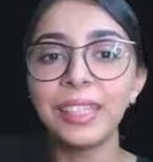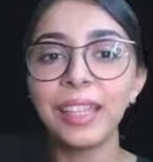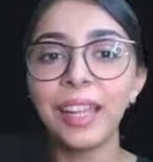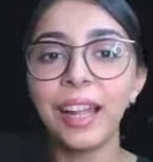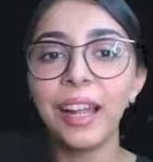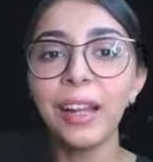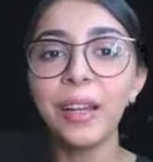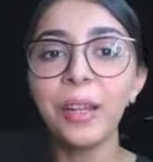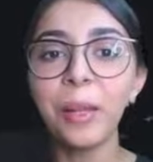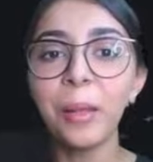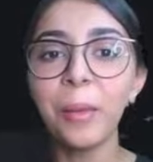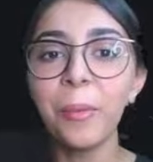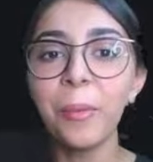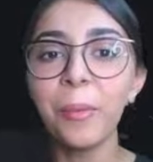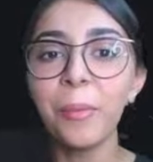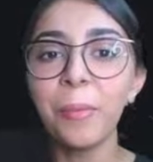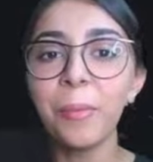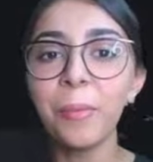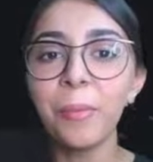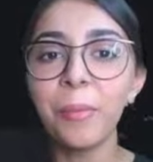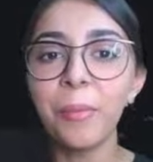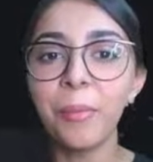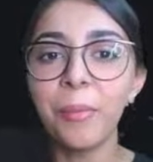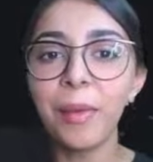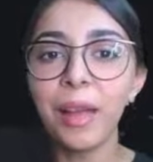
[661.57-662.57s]
that
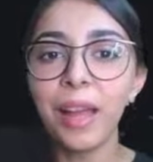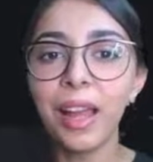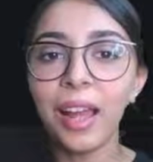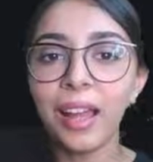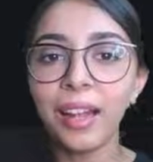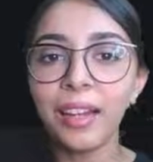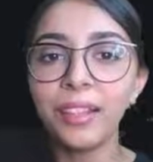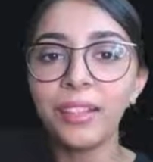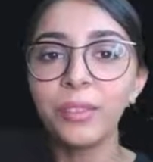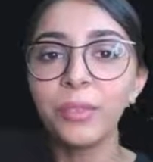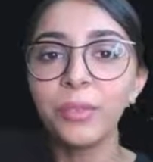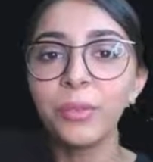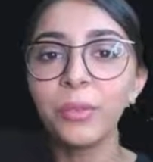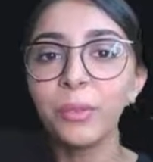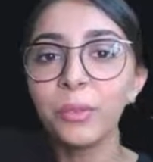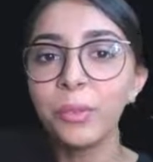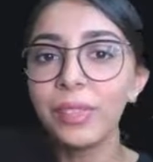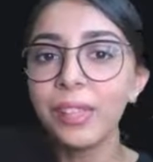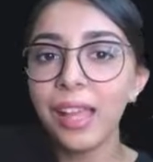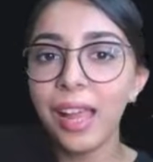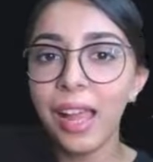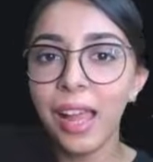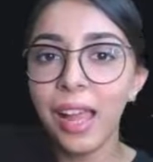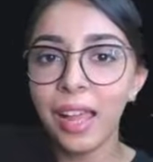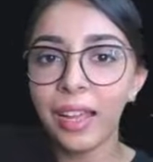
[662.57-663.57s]
mad
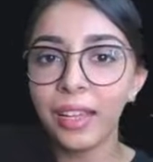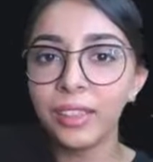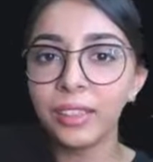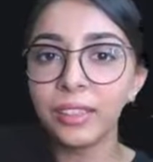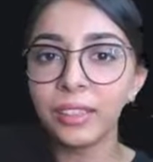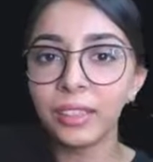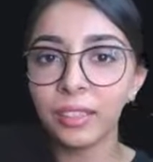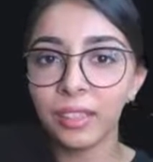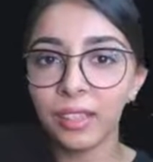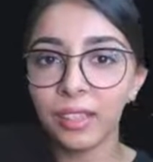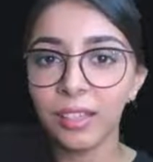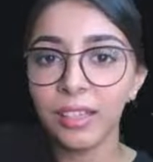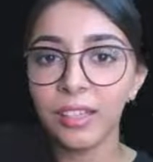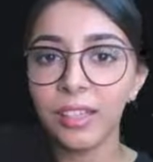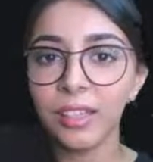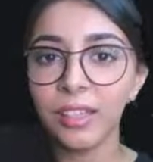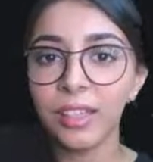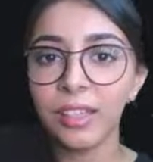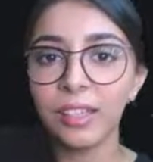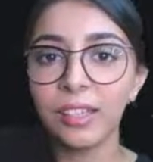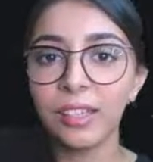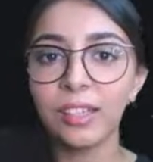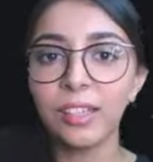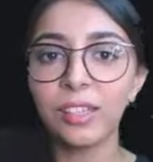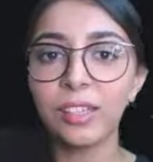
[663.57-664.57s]
with anger.
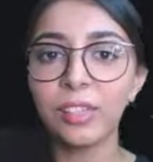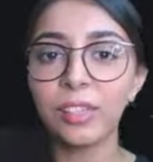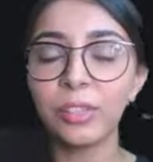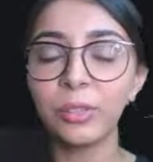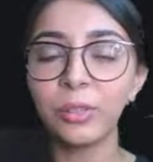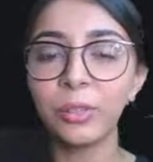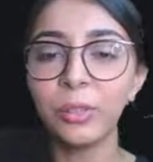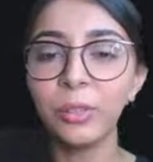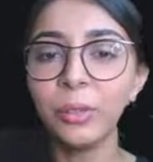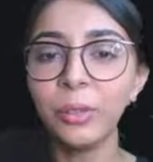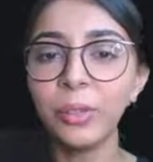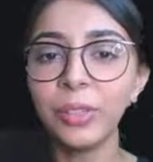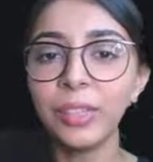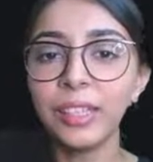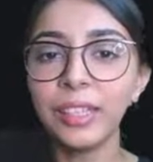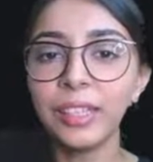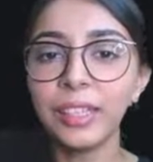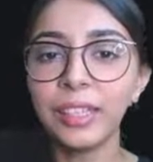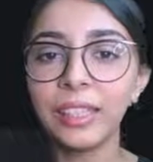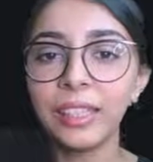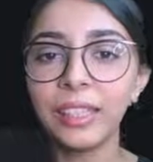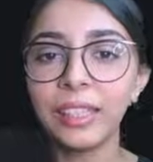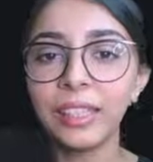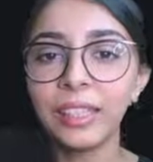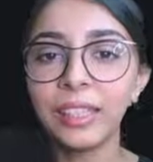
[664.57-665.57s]
So
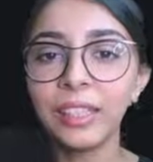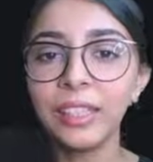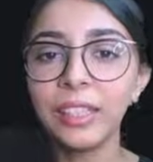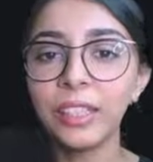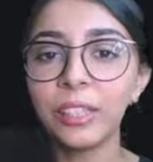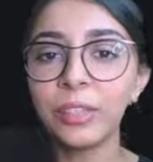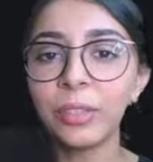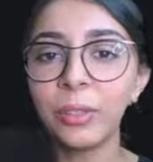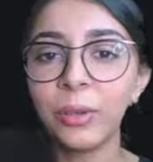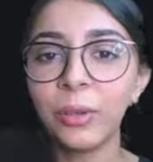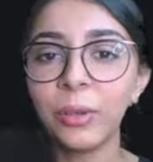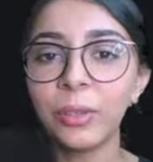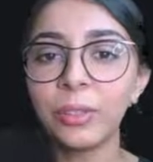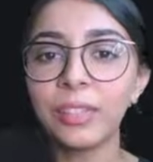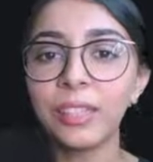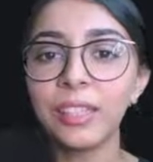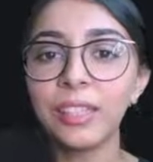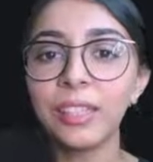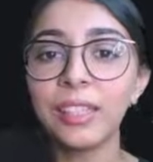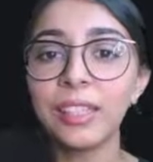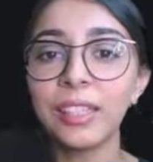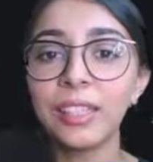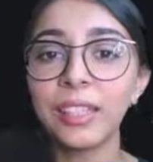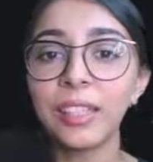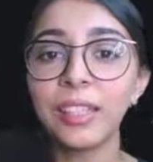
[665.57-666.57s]
here the author
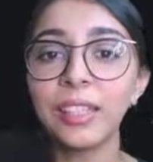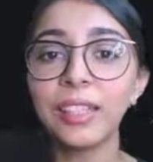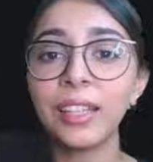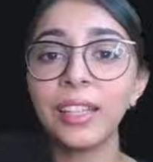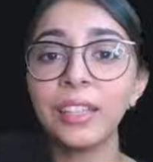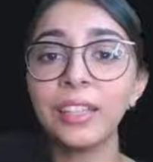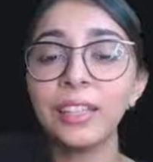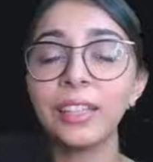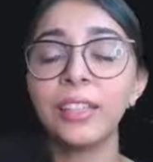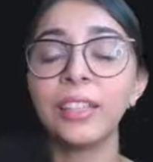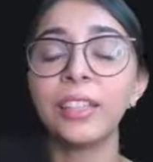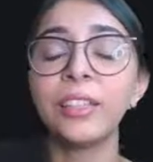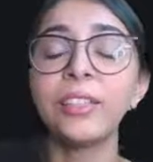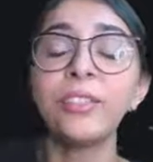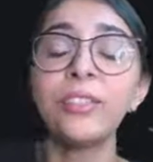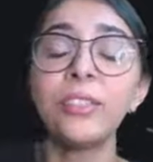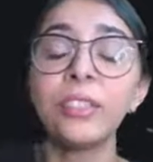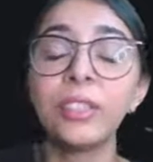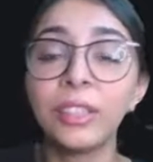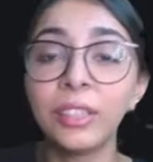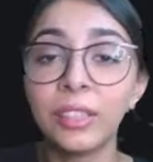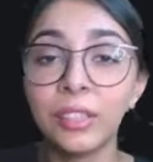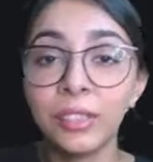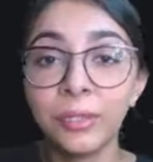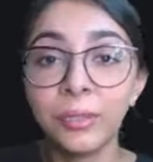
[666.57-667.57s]
is saying
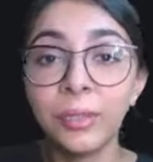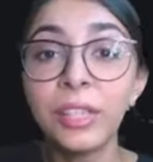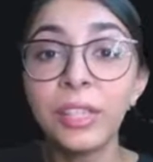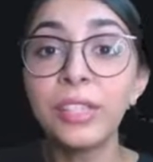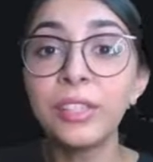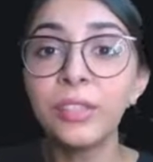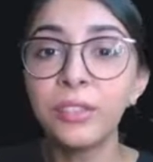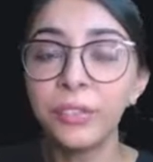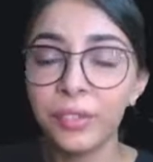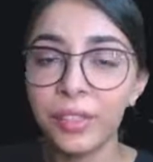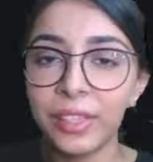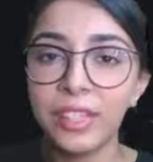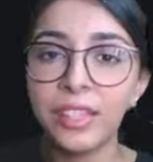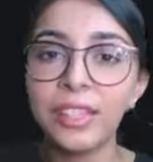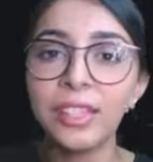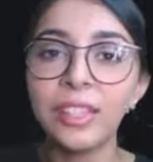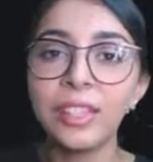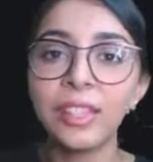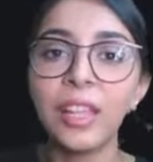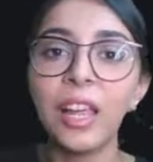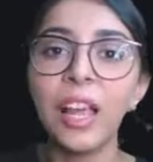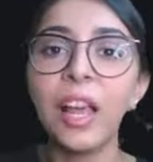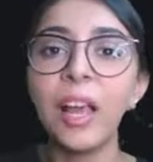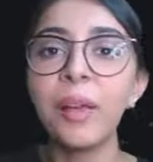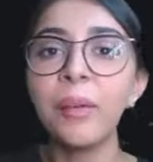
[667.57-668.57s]
that his friends
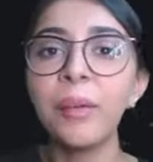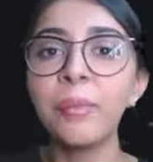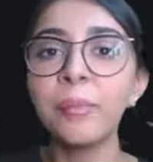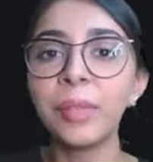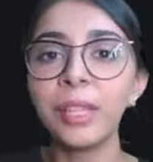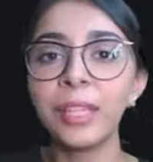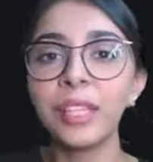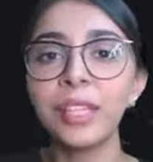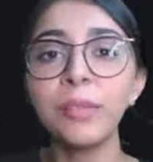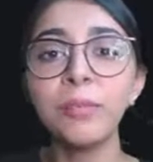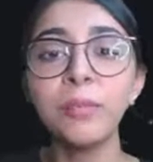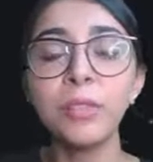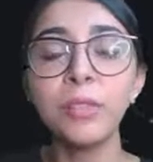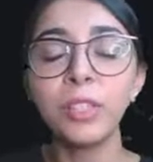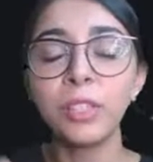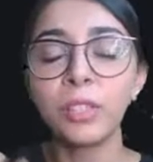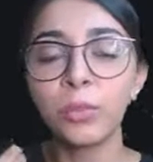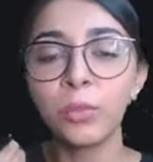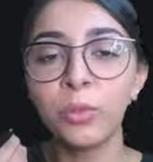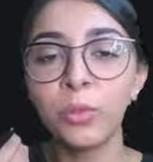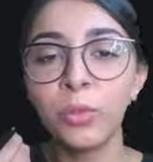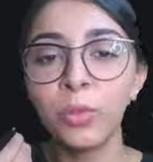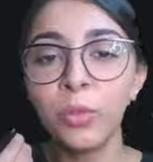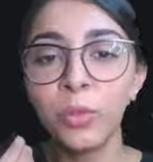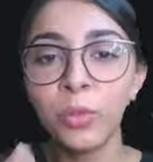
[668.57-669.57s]
make him
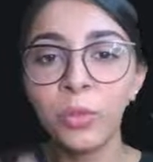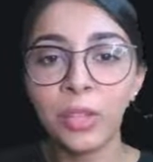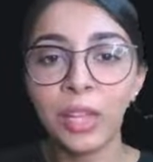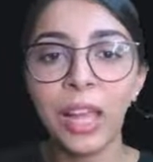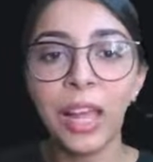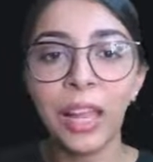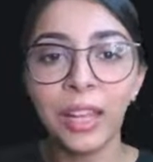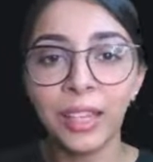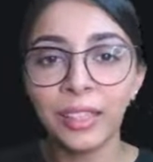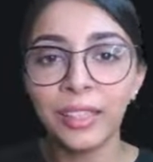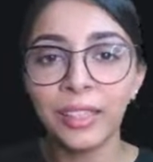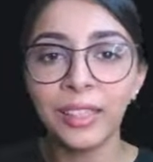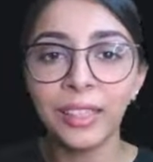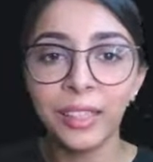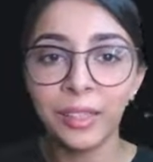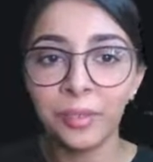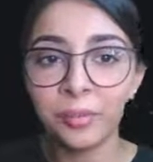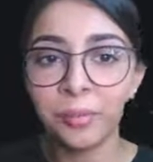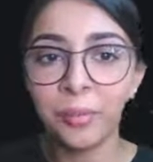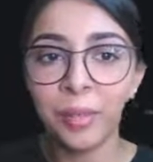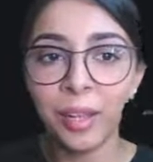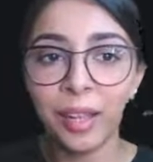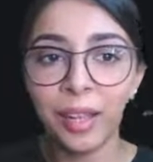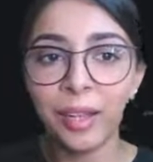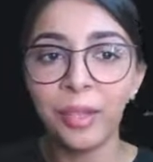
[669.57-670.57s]
so angry
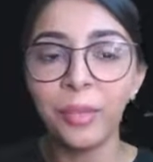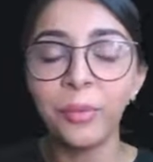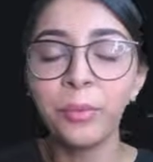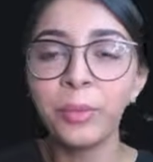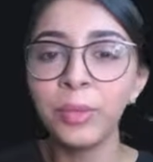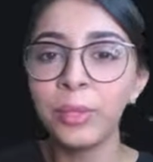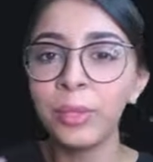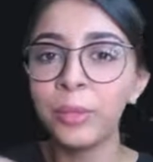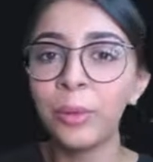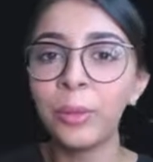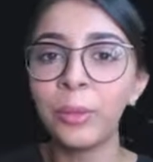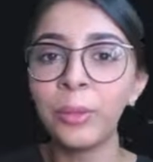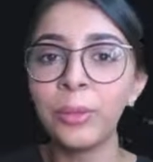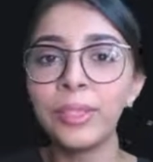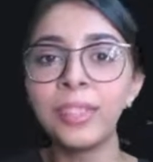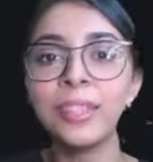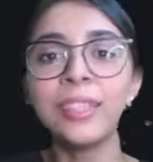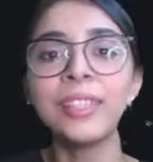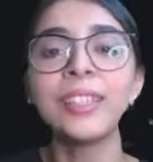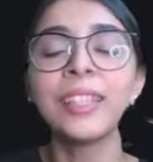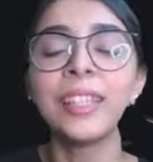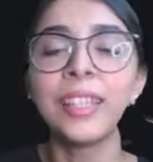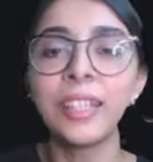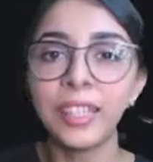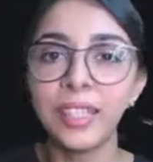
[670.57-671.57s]
and mad with all the
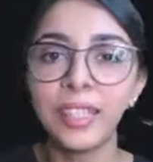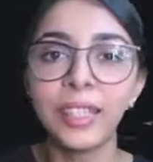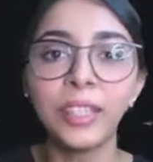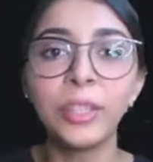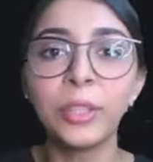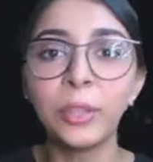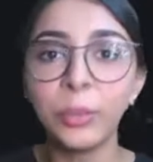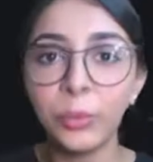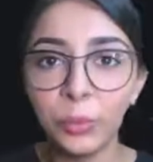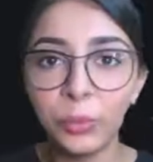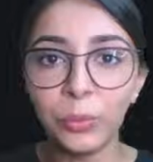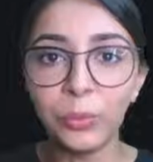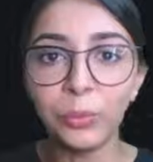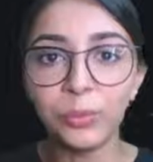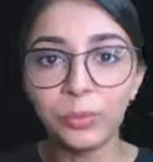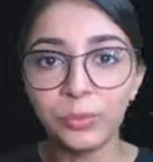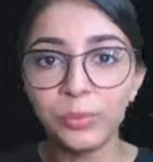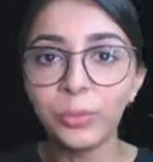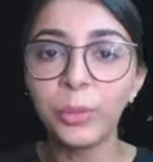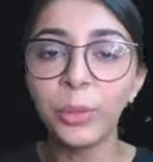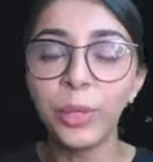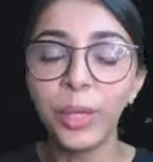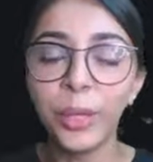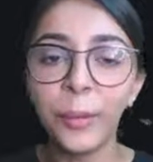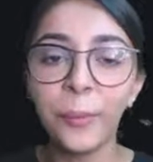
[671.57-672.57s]
things they do.
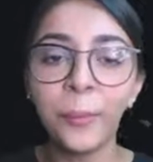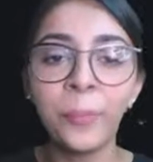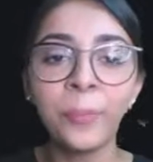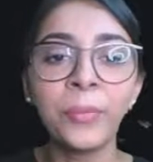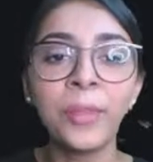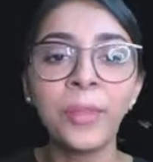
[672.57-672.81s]
Okay.